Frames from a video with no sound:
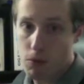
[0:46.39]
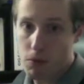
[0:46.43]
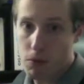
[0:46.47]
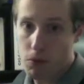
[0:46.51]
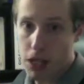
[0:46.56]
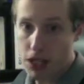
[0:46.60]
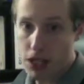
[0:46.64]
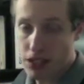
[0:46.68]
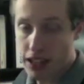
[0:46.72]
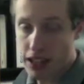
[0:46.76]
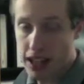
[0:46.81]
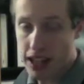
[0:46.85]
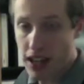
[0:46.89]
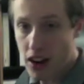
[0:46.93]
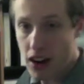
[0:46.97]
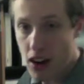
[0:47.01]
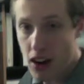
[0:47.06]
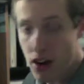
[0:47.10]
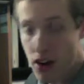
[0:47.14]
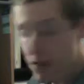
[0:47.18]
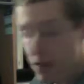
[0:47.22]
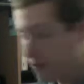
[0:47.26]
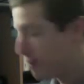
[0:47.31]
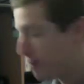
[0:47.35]
PC
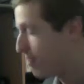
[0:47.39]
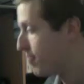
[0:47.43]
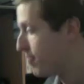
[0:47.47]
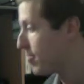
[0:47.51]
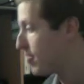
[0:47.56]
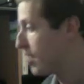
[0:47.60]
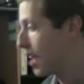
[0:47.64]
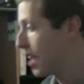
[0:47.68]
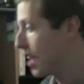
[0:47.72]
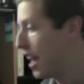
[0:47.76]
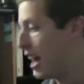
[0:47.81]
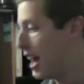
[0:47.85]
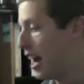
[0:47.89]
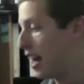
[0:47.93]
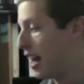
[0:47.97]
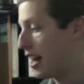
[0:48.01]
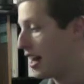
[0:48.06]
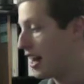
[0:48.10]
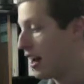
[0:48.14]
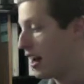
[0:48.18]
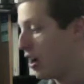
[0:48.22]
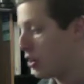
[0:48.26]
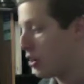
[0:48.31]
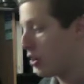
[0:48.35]
here, and
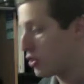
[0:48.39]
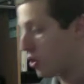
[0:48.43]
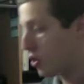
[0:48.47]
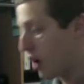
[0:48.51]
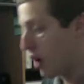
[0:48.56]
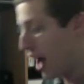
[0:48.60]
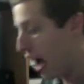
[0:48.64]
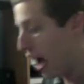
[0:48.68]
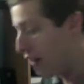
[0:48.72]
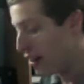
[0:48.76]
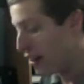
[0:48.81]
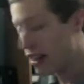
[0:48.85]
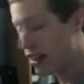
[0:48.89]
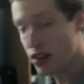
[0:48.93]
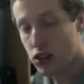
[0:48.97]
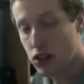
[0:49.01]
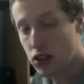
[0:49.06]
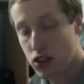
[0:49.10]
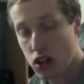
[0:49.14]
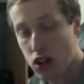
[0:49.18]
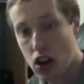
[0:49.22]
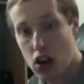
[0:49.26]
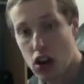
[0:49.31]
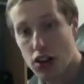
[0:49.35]
I also have it
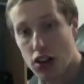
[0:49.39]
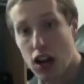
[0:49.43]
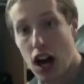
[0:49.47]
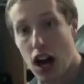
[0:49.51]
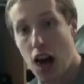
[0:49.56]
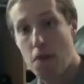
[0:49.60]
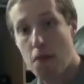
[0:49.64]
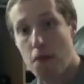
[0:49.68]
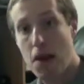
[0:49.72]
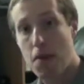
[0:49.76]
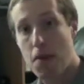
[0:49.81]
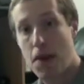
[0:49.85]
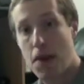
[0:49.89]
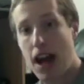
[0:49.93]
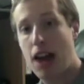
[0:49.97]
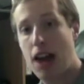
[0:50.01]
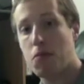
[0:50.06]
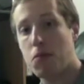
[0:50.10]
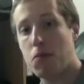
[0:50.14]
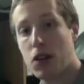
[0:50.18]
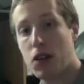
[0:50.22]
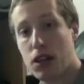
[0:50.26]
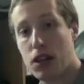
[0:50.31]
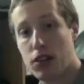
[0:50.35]
installed on my
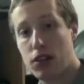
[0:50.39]
MacBook,